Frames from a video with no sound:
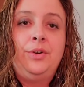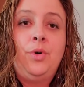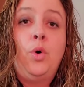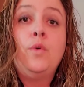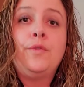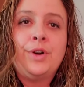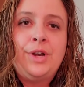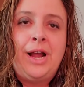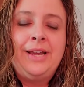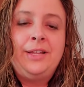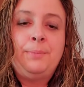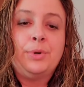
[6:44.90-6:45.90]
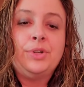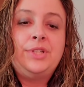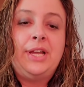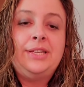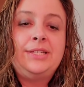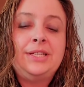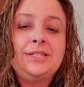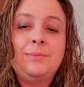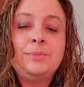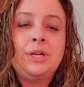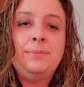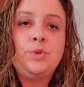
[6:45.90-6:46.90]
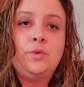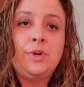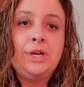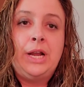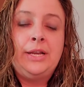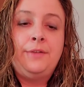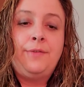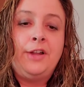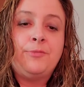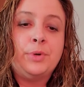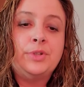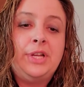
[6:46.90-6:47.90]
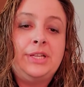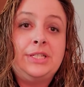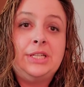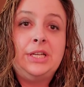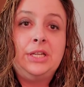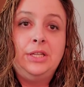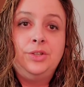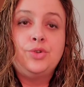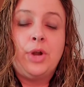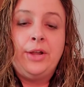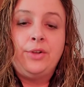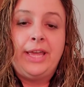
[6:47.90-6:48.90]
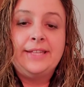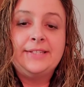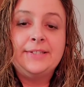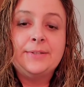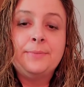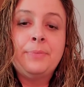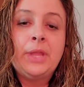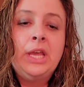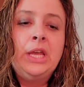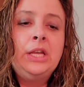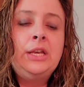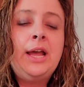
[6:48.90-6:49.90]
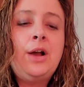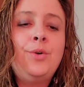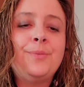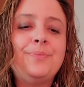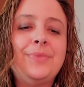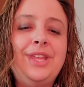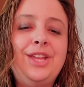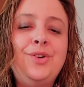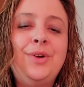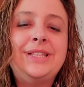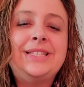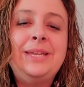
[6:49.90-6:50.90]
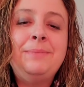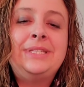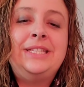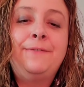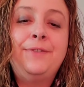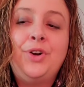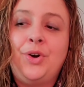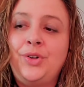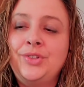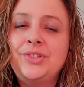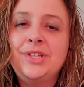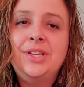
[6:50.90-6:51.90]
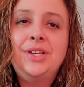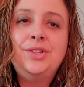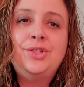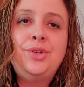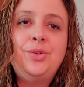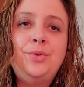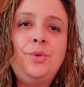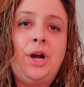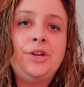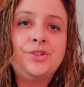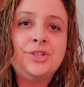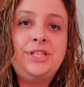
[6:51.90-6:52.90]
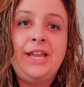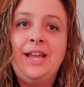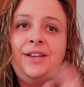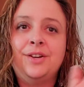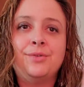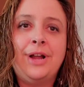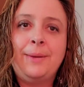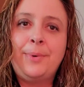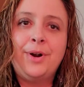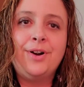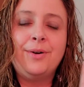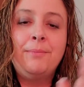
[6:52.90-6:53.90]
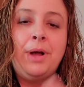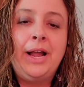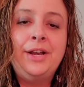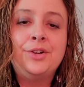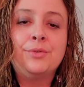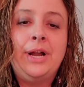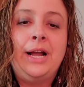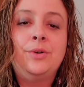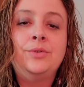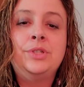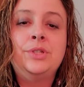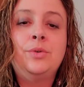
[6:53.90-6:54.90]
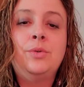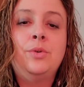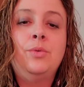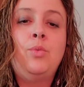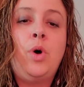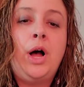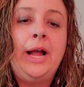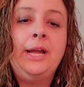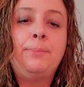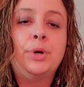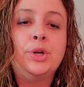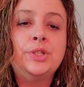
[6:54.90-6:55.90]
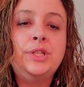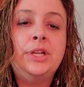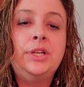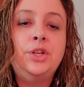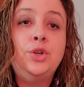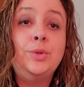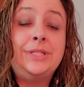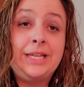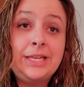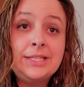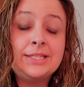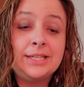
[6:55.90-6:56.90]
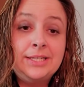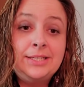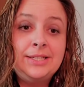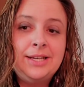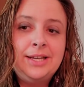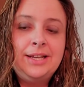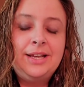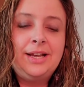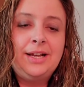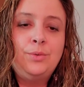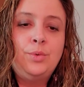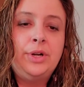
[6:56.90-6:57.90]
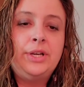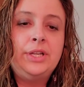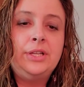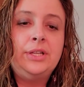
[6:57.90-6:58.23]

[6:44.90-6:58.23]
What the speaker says: over 90% and sometimes over 95% in trial cases. Now, it seems difficult to understand and wrap our mind around why a person who's innocent would,